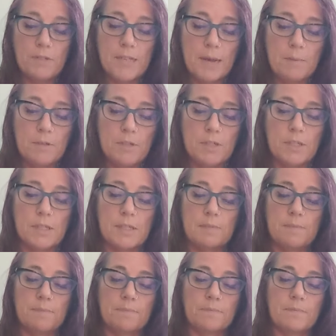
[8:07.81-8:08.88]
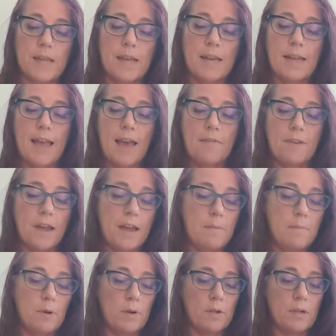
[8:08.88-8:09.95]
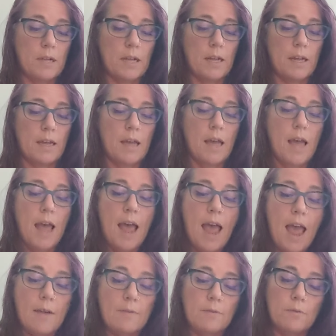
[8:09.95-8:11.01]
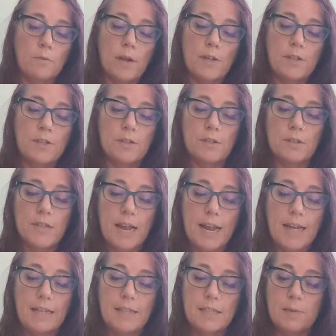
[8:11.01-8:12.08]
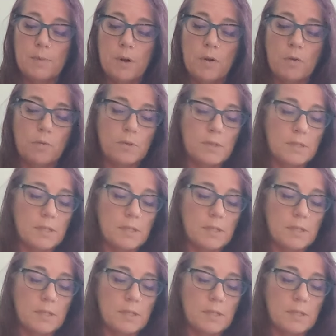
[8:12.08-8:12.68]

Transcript: for sandwiches at a cafe in Berkeley, and Reginald ate and spoke with